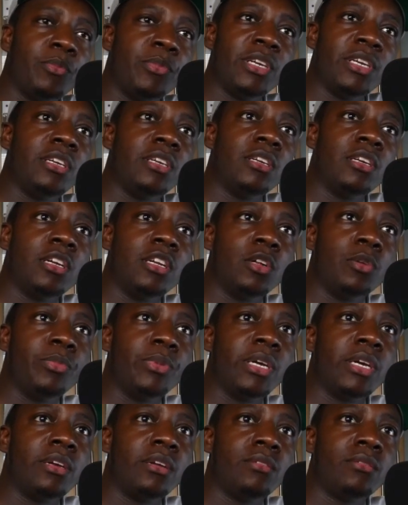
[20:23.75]
me it'll
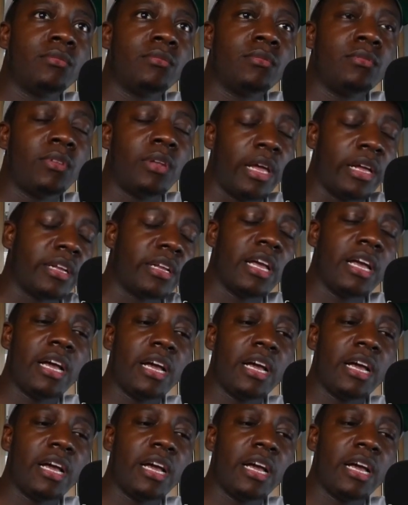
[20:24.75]
be like,